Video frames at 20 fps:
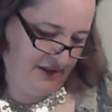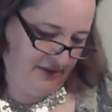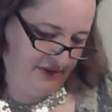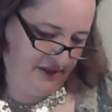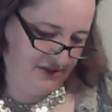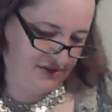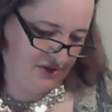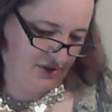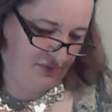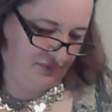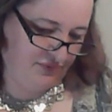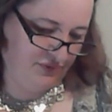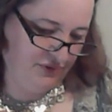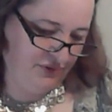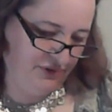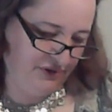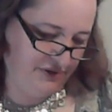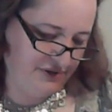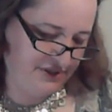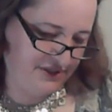These are
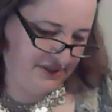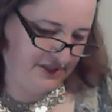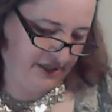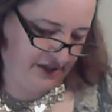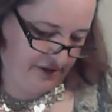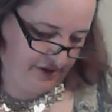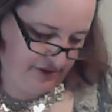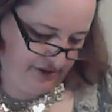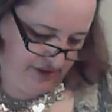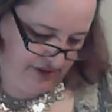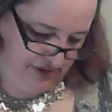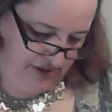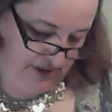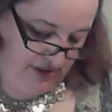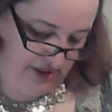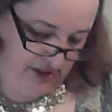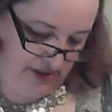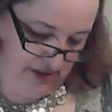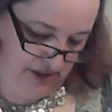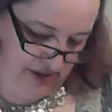ruler stickers
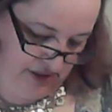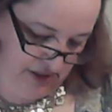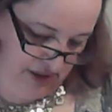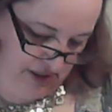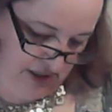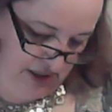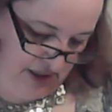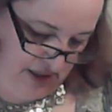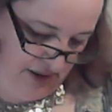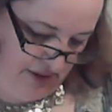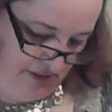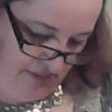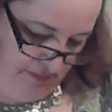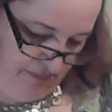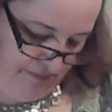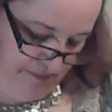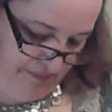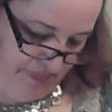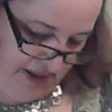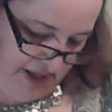
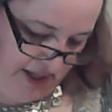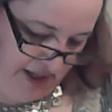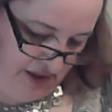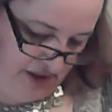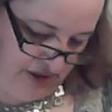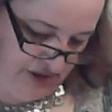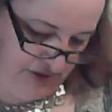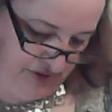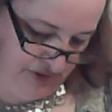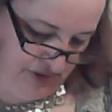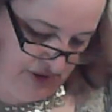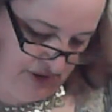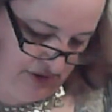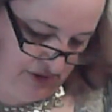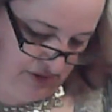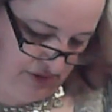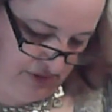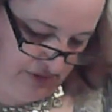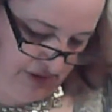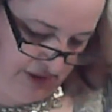by Gudrun
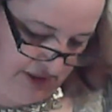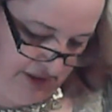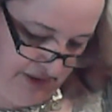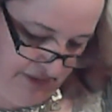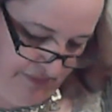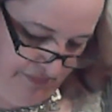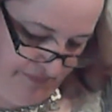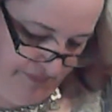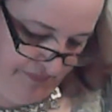Erla.